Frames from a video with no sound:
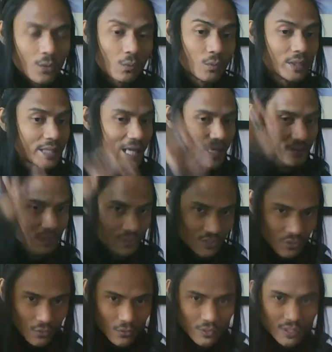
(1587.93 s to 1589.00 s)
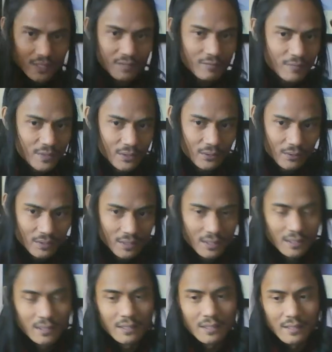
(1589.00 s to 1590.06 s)
We have a torus field
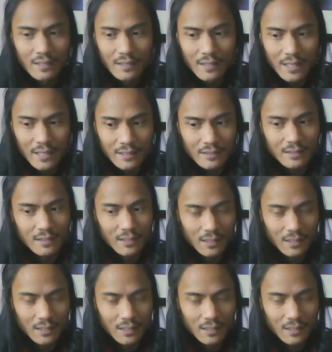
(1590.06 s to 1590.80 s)
that